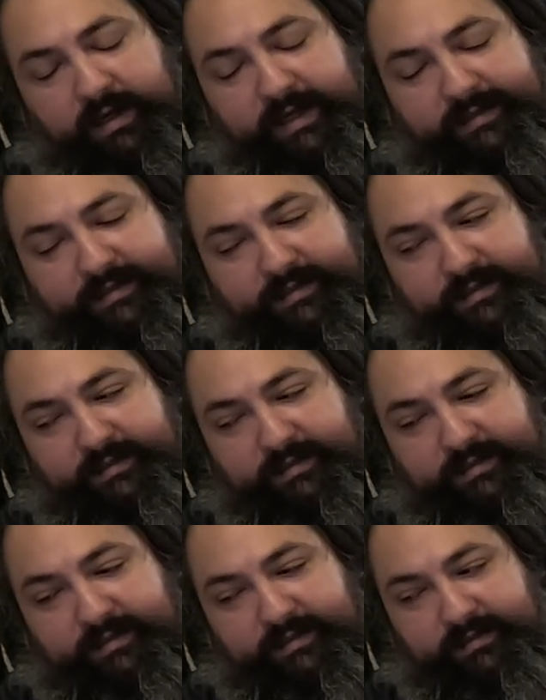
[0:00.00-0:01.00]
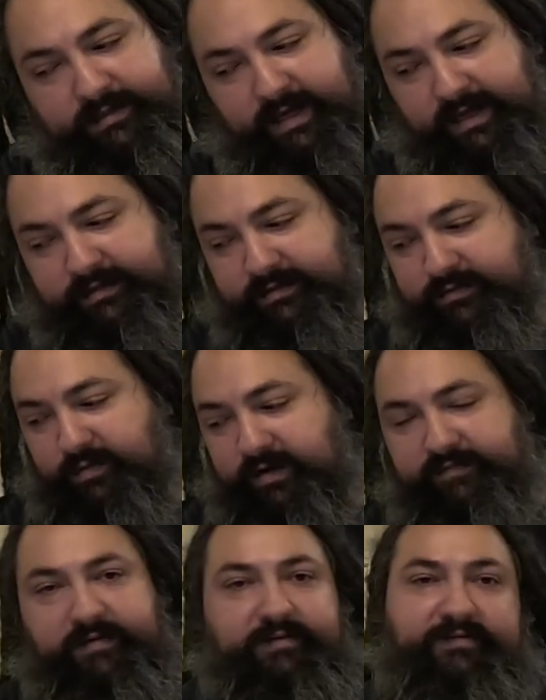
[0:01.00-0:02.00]
It's just, yeah, just one
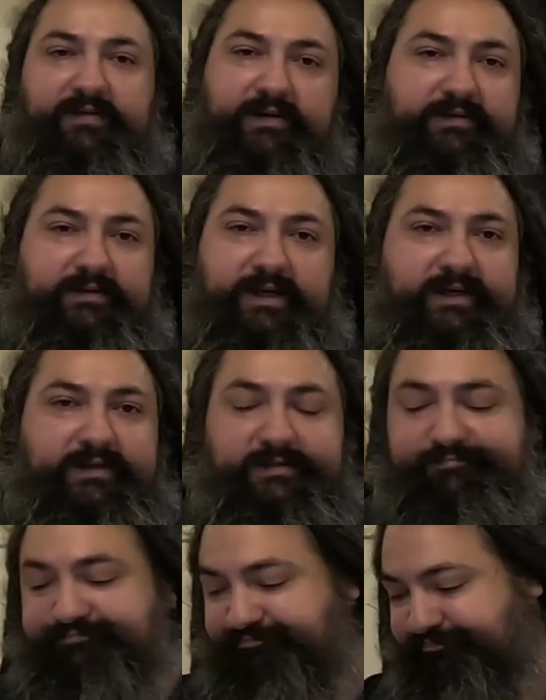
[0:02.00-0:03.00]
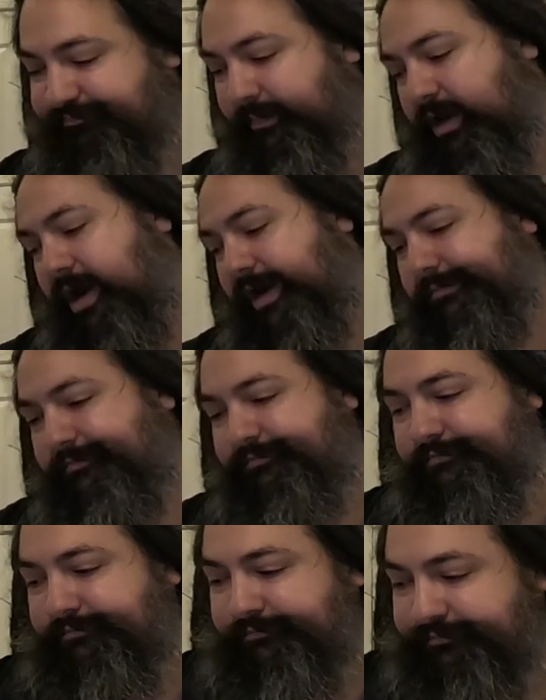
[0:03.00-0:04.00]
of those fucking days. All right.
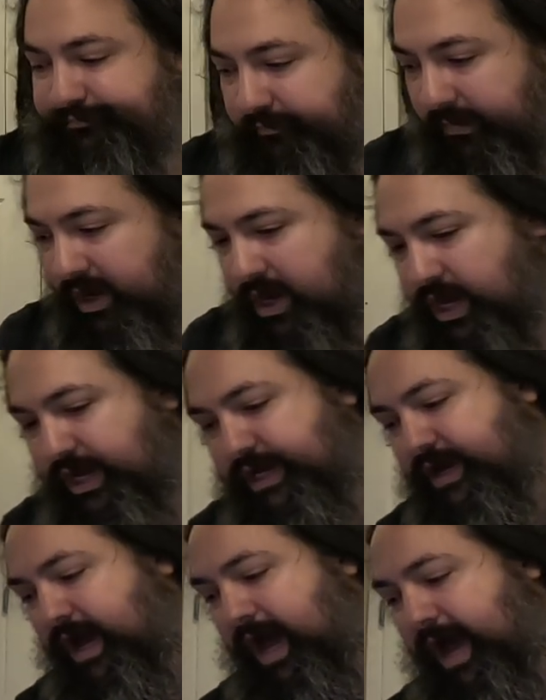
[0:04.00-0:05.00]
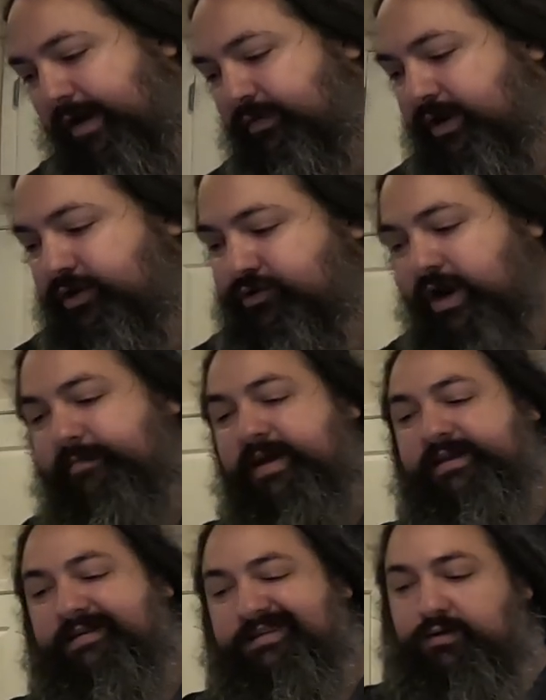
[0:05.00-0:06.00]
We're gonna try to
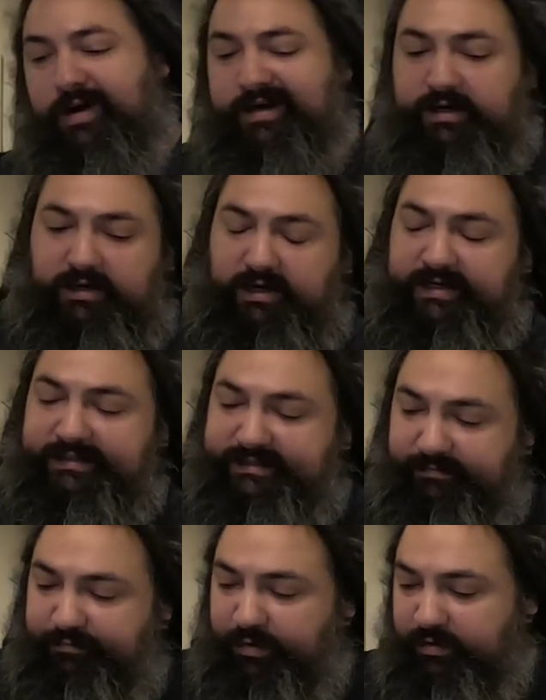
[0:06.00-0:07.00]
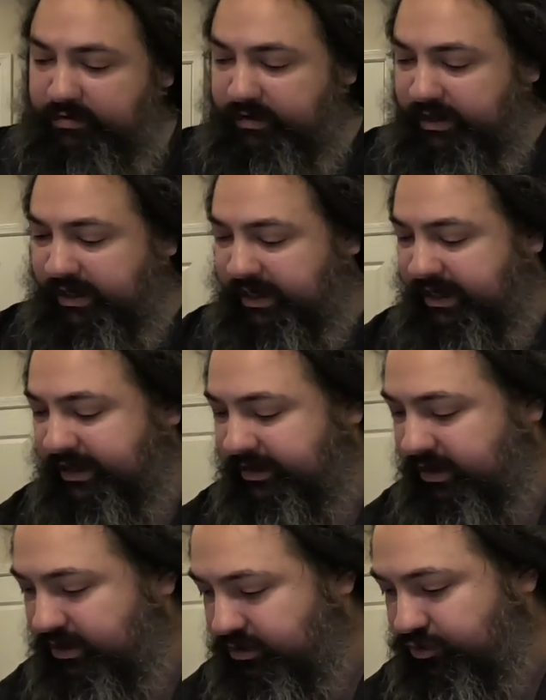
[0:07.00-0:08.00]
make this quick and simple
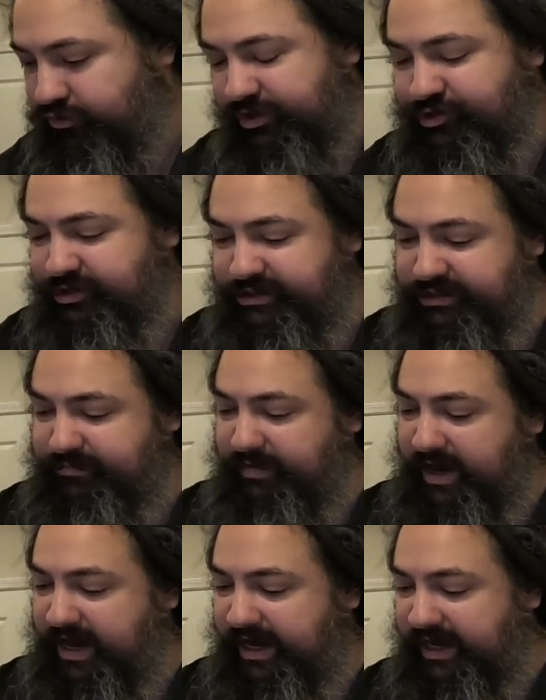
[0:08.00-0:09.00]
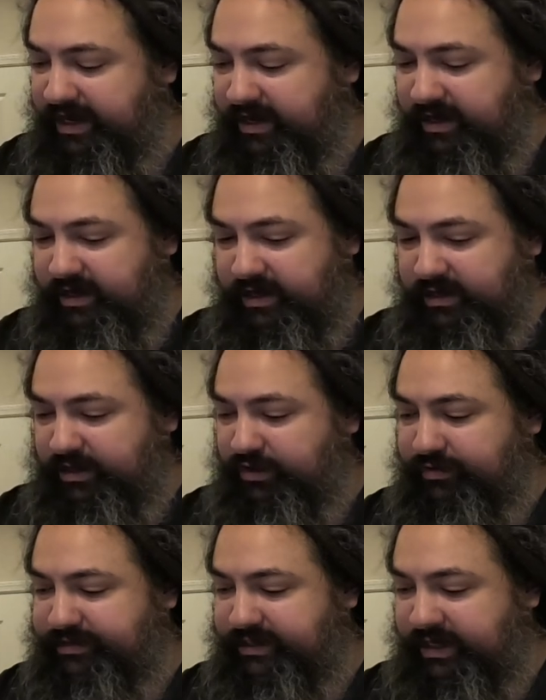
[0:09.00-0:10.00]
and nutritious by
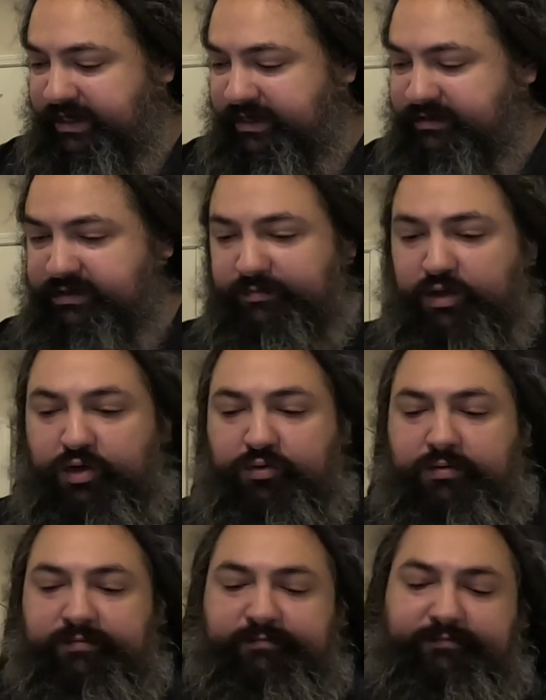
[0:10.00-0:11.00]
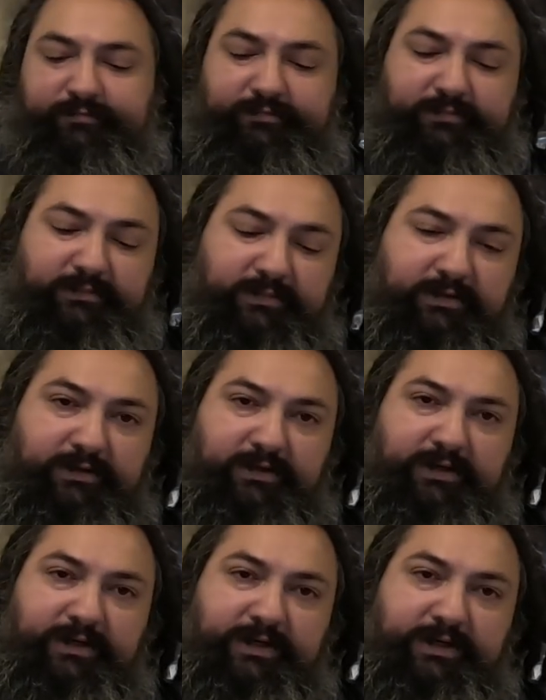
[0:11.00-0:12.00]
using some Huel,
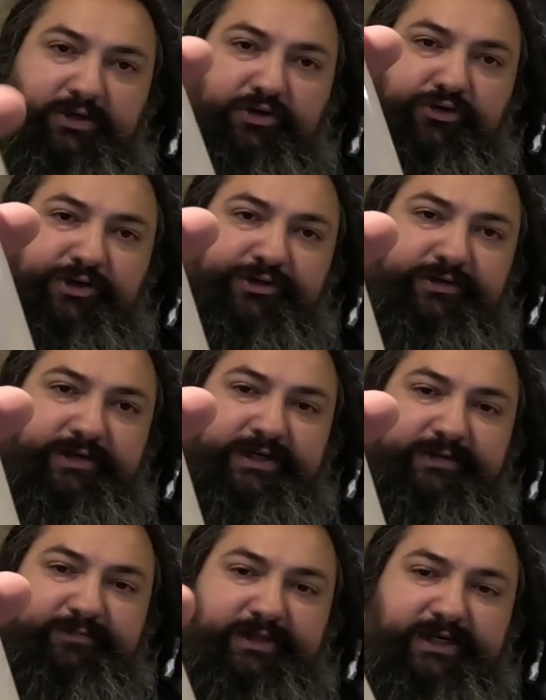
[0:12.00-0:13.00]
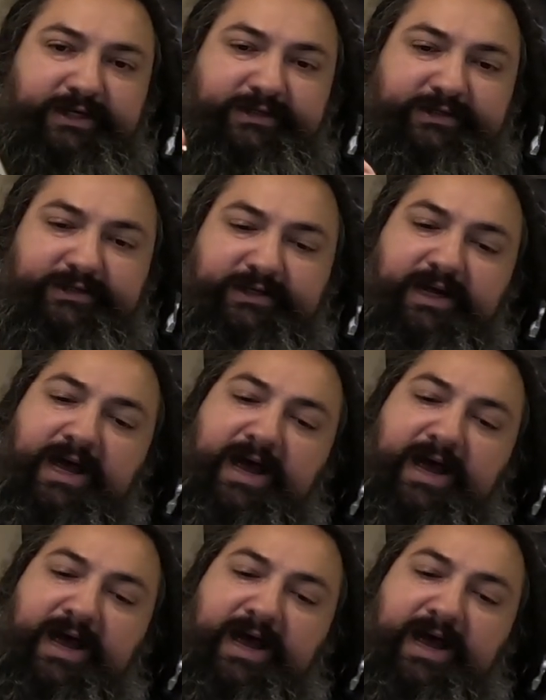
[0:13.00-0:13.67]
nutritionally complete.